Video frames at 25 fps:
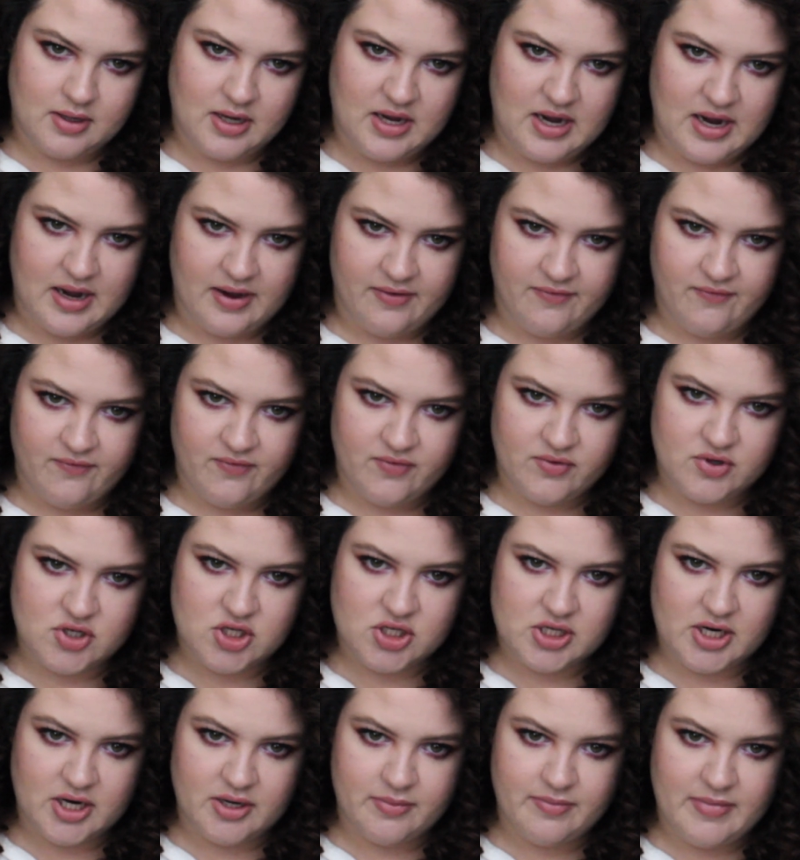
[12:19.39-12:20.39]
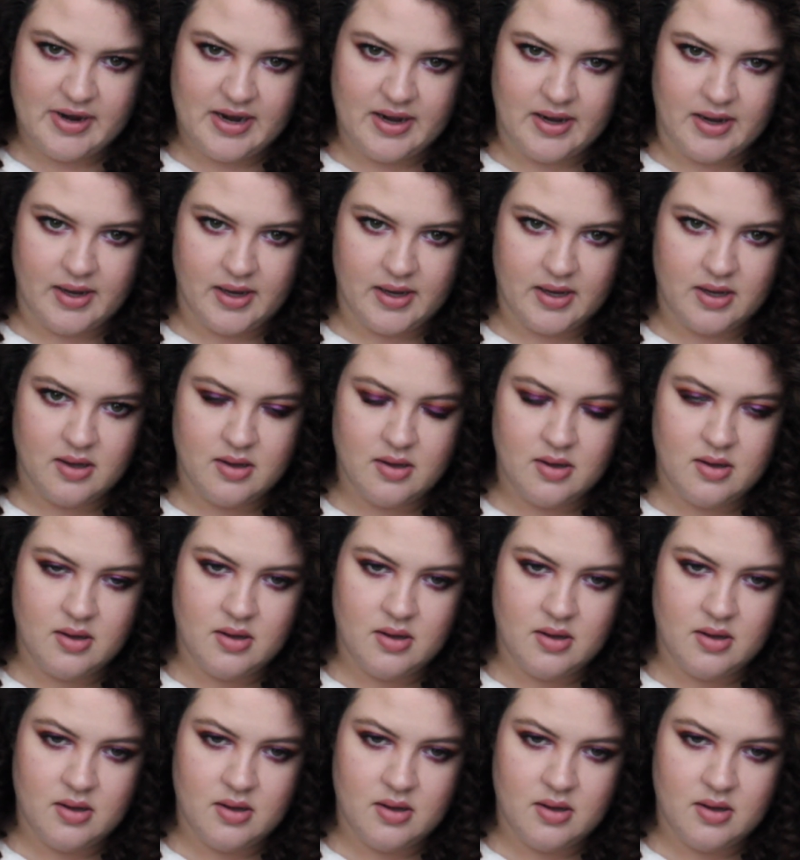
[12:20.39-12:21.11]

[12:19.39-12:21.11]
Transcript: I've shared my,